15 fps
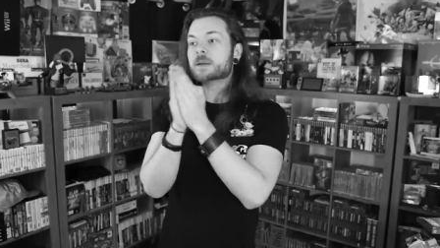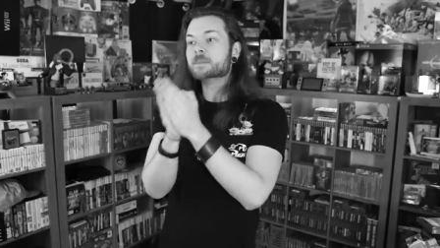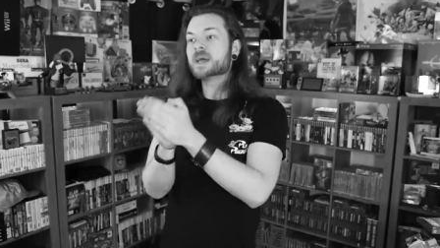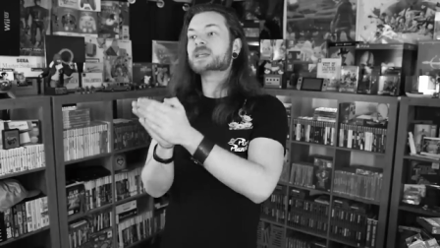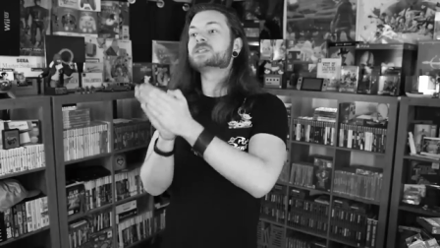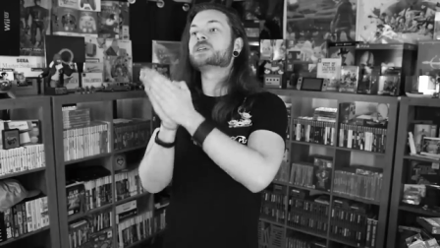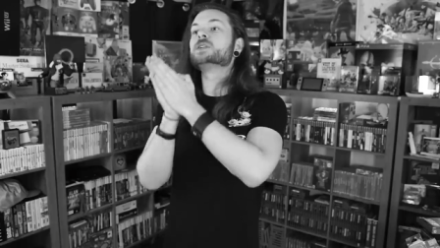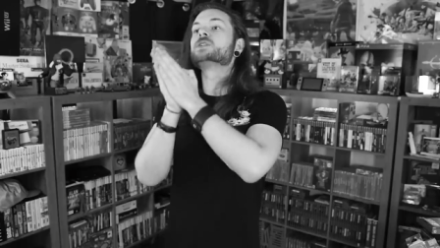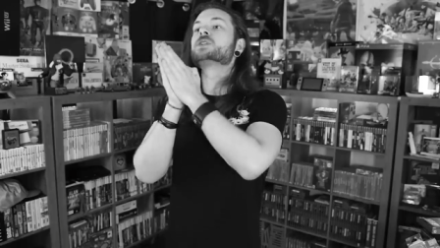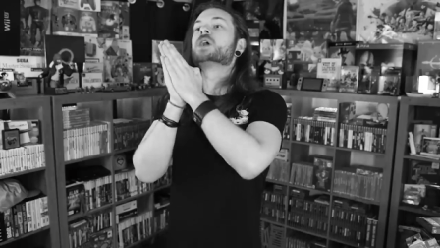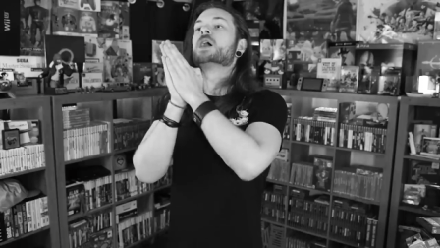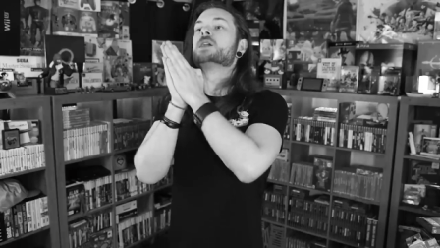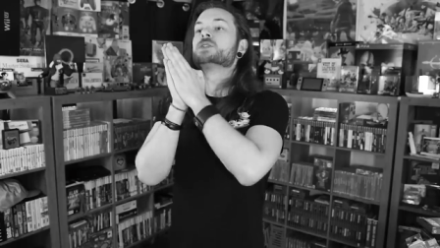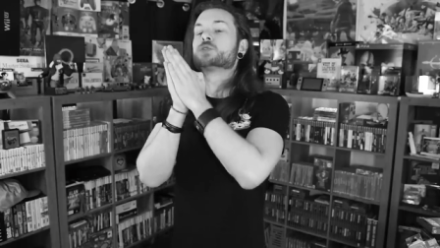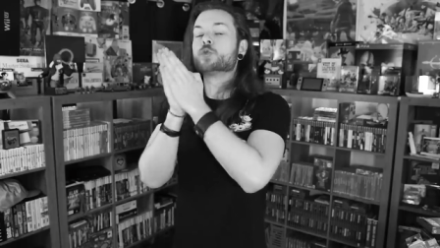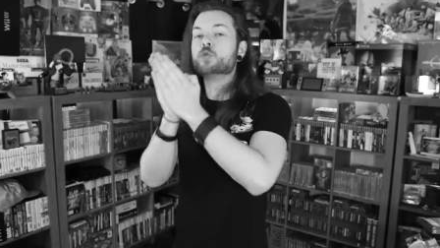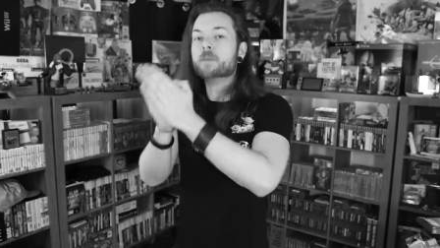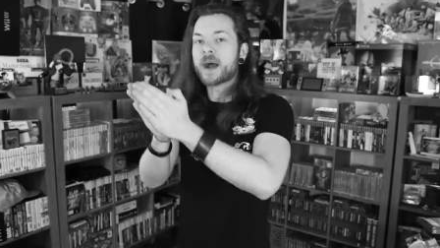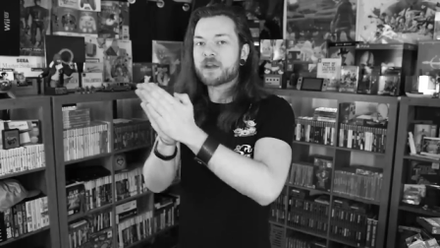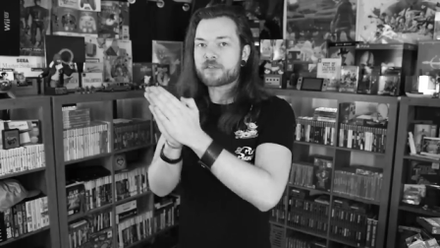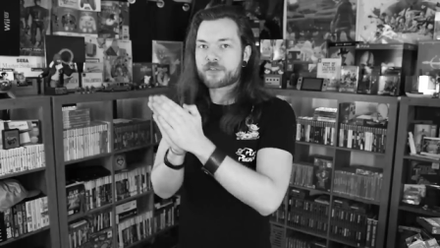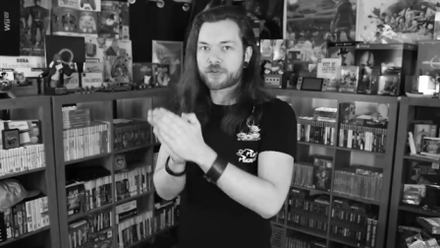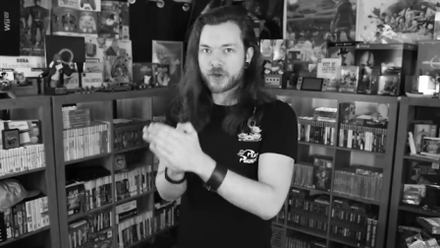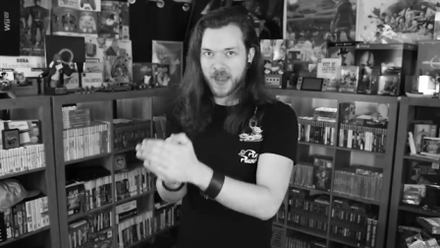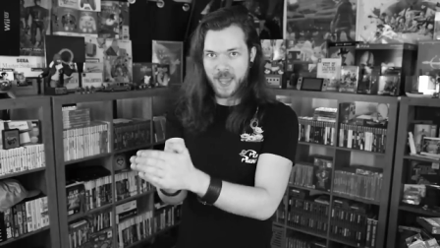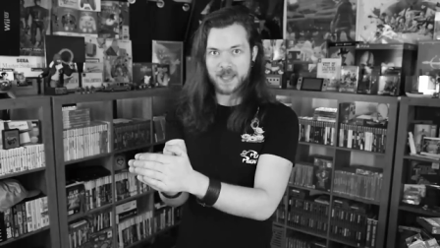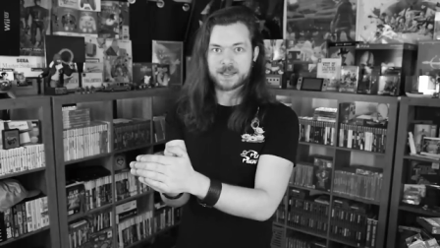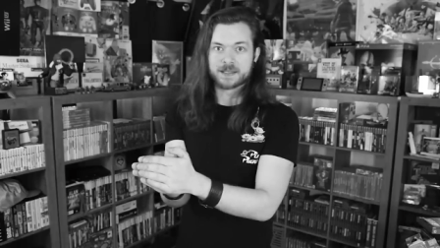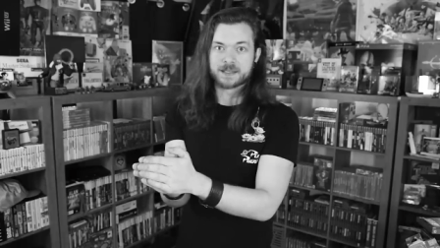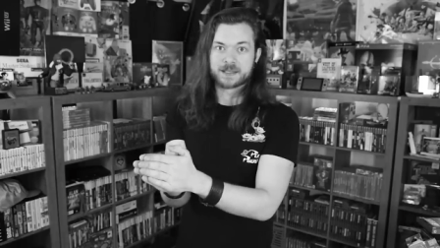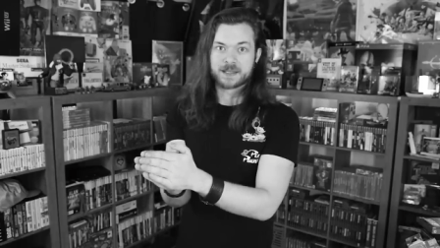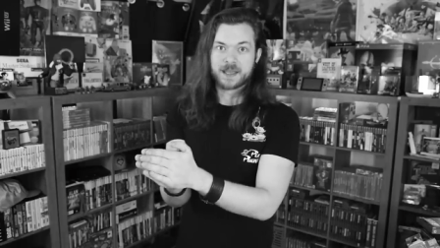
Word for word: a message to my friend.